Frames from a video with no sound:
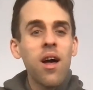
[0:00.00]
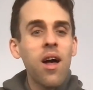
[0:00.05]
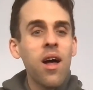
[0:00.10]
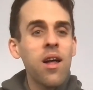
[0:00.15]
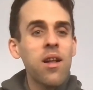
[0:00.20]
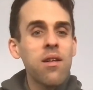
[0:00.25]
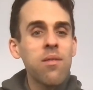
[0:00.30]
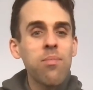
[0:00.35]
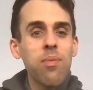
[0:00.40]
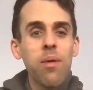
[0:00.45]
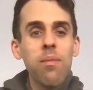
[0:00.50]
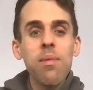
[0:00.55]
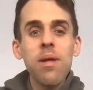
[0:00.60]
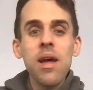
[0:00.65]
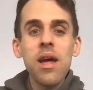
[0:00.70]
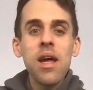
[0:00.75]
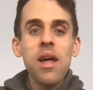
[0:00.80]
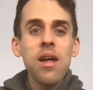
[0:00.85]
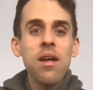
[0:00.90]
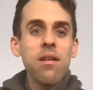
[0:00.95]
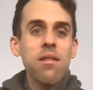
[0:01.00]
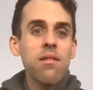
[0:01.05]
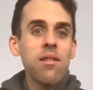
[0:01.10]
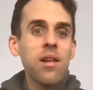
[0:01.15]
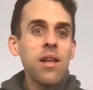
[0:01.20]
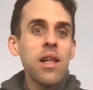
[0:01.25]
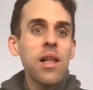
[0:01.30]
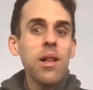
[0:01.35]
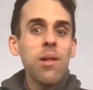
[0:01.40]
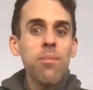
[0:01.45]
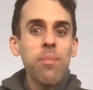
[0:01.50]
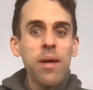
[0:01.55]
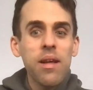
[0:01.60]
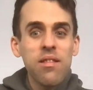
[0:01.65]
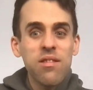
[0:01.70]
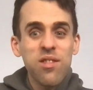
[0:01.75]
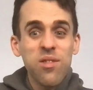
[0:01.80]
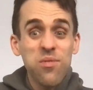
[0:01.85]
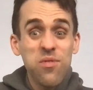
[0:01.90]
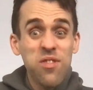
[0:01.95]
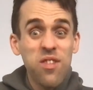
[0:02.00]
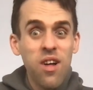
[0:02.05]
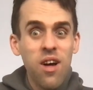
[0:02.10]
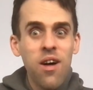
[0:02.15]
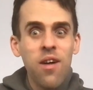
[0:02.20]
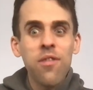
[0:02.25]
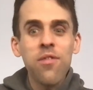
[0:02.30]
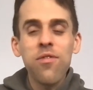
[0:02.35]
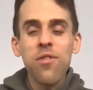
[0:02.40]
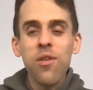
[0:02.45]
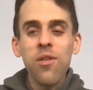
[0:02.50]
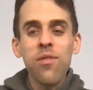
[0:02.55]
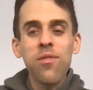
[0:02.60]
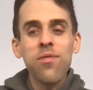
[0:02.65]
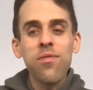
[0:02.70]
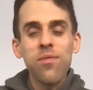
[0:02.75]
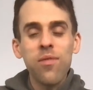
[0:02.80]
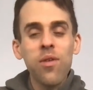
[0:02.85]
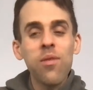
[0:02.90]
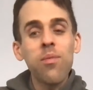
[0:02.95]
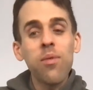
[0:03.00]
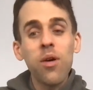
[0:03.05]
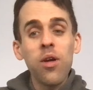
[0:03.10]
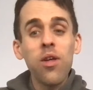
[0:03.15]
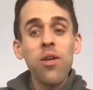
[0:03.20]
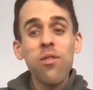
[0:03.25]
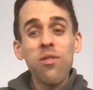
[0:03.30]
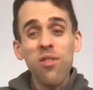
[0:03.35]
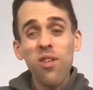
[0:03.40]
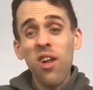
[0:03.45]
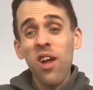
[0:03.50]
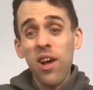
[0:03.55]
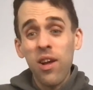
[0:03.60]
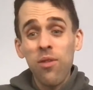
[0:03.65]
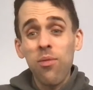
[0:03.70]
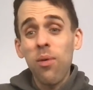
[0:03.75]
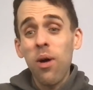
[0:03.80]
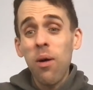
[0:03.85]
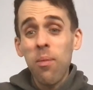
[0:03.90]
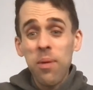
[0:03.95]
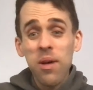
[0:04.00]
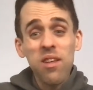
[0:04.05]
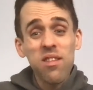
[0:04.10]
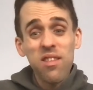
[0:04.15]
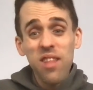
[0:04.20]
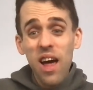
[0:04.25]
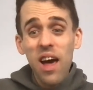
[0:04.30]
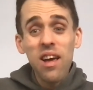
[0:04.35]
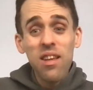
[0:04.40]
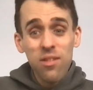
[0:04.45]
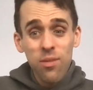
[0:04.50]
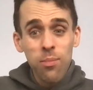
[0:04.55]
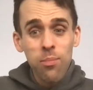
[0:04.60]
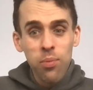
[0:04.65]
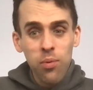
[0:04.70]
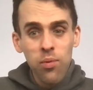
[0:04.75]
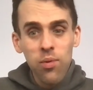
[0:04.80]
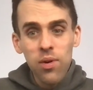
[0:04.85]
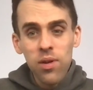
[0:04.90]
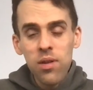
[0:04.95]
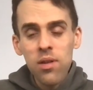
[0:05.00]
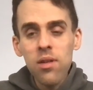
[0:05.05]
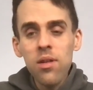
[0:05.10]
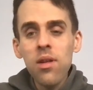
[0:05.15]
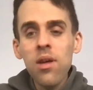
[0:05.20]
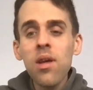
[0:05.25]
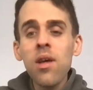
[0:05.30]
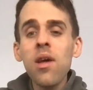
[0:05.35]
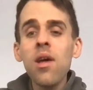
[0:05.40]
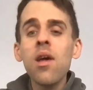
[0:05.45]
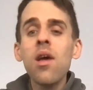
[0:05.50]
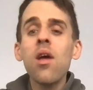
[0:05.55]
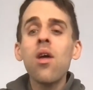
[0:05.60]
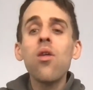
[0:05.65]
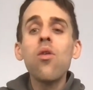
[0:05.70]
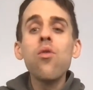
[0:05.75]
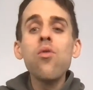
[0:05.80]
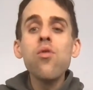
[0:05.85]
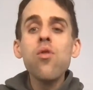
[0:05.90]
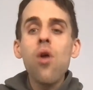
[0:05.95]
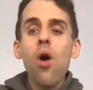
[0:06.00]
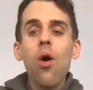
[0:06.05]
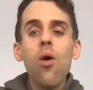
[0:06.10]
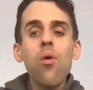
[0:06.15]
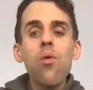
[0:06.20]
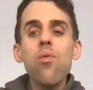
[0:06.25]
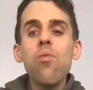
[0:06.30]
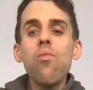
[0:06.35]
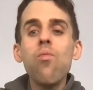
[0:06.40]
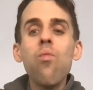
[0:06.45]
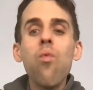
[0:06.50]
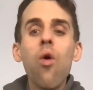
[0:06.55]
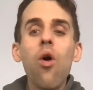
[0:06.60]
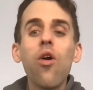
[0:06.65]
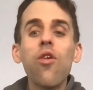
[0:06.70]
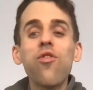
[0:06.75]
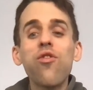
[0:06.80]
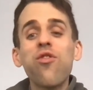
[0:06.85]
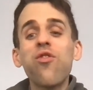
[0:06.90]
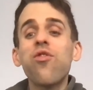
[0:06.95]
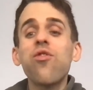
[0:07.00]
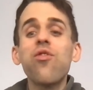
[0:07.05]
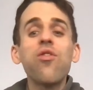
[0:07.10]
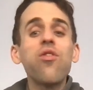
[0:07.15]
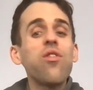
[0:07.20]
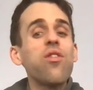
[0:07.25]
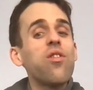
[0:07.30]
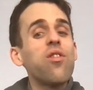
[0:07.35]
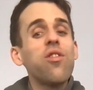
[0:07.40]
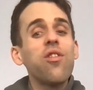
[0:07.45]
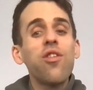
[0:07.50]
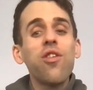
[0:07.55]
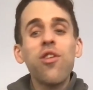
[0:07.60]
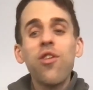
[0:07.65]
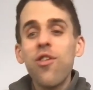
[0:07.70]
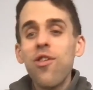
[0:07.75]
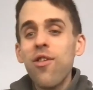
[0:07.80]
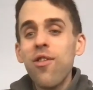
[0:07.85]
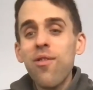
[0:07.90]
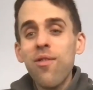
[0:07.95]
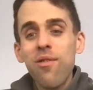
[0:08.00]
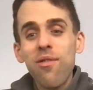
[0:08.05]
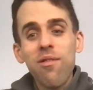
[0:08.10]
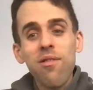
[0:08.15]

and probably little bits of stuff of, of what you used to like as well because that is important. Know what good